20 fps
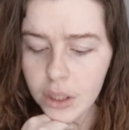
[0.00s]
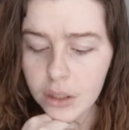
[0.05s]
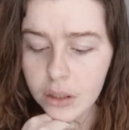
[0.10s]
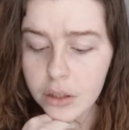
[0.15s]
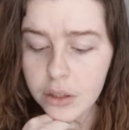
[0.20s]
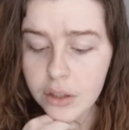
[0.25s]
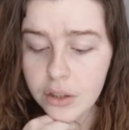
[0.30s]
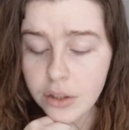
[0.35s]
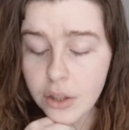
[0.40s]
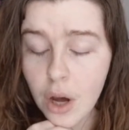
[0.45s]

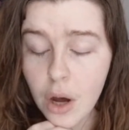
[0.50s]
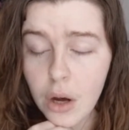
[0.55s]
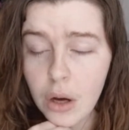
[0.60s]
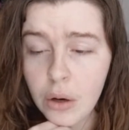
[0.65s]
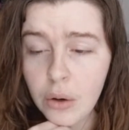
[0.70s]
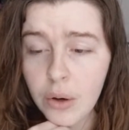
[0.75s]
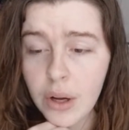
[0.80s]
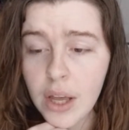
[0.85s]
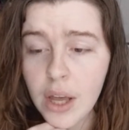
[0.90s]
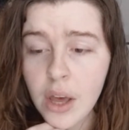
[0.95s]

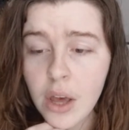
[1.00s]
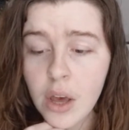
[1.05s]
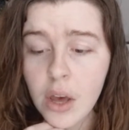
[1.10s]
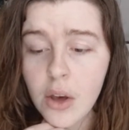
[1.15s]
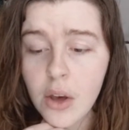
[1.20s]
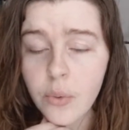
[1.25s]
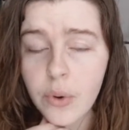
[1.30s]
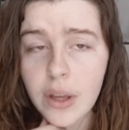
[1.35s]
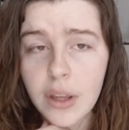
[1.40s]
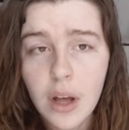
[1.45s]
So
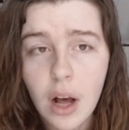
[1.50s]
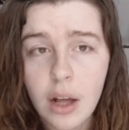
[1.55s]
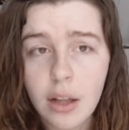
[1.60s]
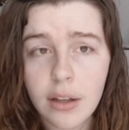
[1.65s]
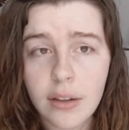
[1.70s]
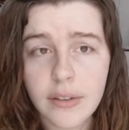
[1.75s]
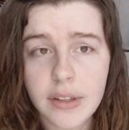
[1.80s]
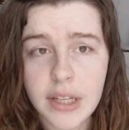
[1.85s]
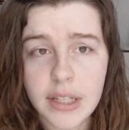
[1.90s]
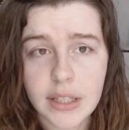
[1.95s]
with all
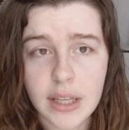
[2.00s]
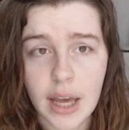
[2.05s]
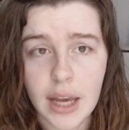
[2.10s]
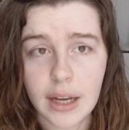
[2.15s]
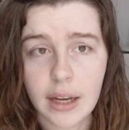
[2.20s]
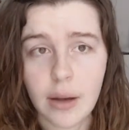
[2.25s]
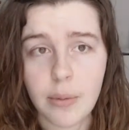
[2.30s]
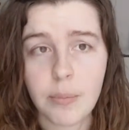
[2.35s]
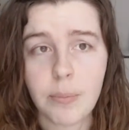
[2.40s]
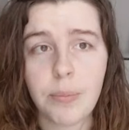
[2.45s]
of these
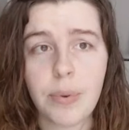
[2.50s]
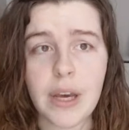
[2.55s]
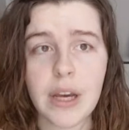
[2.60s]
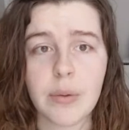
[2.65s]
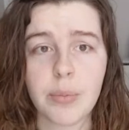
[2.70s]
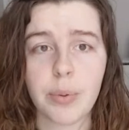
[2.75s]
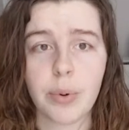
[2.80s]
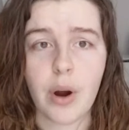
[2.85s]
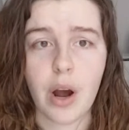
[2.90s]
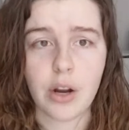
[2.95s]
like
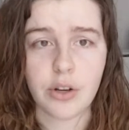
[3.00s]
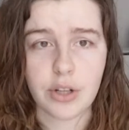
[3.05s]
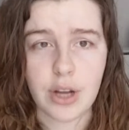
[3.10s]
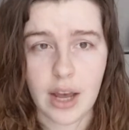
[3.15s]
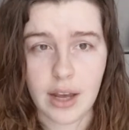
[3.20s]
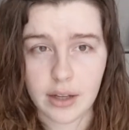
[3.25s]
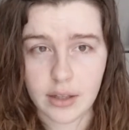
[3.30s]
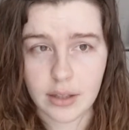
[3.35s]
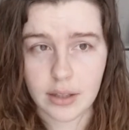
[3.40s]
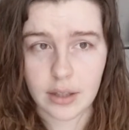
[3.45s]
big
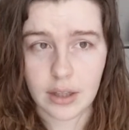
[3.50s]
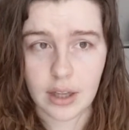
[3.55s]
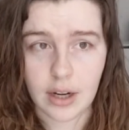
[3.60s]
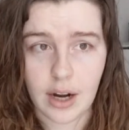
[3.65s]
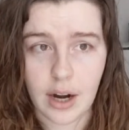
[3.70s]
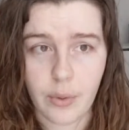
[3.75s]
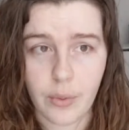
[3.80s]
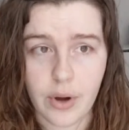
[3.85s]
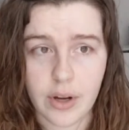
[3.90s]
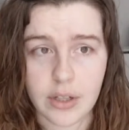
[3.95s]
projects that
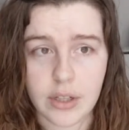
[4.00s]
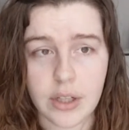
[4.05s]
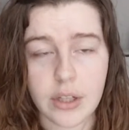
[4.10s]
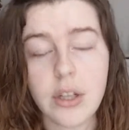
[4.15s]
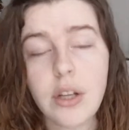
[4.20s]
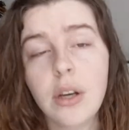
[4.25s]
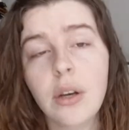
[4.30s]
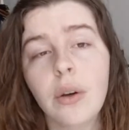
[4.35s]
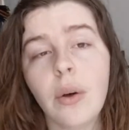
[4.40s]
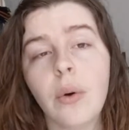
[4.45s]
I want to
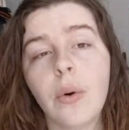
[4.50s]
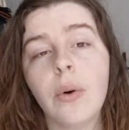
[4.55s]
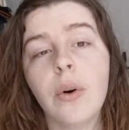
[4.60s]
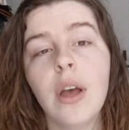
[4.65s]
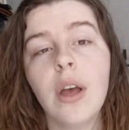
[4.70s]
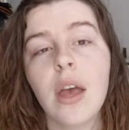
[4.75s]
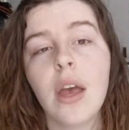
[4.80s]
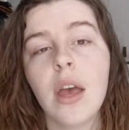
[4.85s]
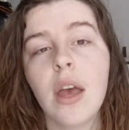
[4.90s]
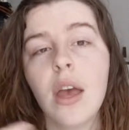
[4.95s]
do,
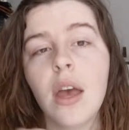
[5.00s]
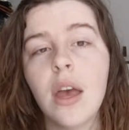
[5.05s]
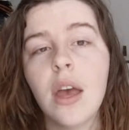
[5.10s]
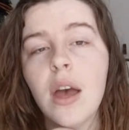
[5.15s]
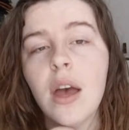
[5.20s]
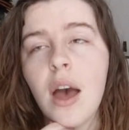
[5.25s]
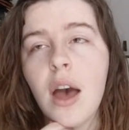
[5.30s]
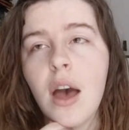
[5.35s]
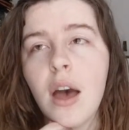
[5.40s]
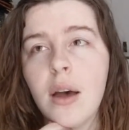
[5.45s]

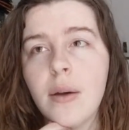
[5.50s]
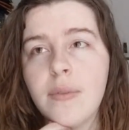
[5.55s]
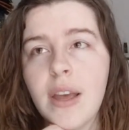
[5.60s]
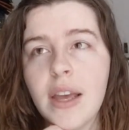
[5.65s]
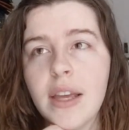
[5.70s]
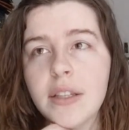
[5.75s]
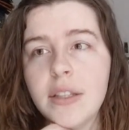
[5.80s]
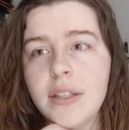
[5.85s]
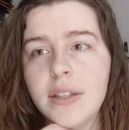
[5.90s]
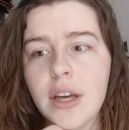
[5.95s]

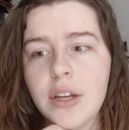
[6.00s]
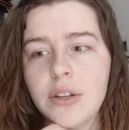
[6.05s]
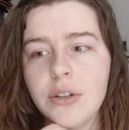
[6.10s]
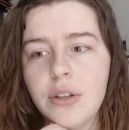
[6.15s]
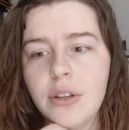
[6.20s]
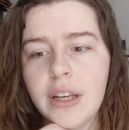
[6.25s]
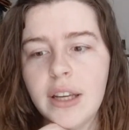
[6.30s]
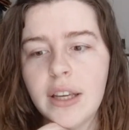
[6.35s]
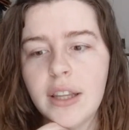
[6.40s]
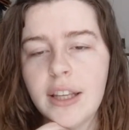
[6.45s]
and
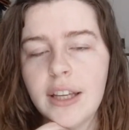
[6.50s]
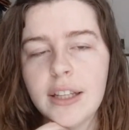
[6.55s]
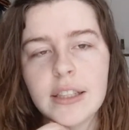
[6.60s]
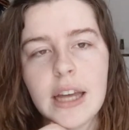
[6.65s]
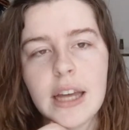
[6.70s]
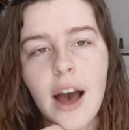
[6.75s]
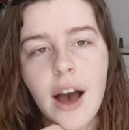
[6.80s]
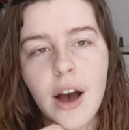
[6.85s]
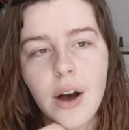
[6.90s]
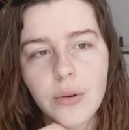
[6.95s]
scheduling things
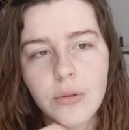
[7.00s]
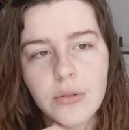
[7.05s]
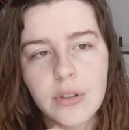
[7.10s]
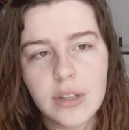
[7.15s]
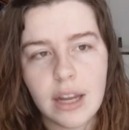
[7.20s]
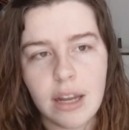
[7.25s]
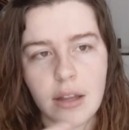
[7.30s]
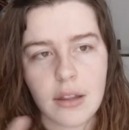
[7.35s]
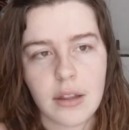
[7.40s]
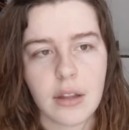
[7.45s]
out
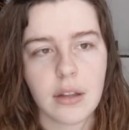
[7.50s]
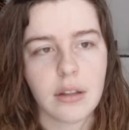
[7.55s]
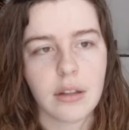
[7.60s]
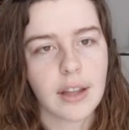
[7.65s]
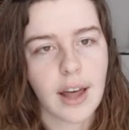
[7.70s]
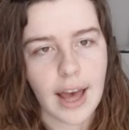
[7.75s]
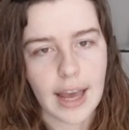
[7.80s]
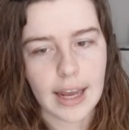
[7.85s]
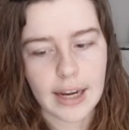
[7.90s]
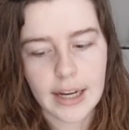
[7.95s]
and the
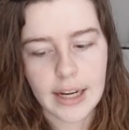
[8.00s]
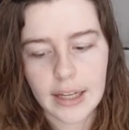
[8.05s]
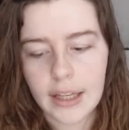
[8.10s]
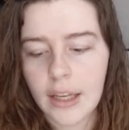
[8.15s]
like,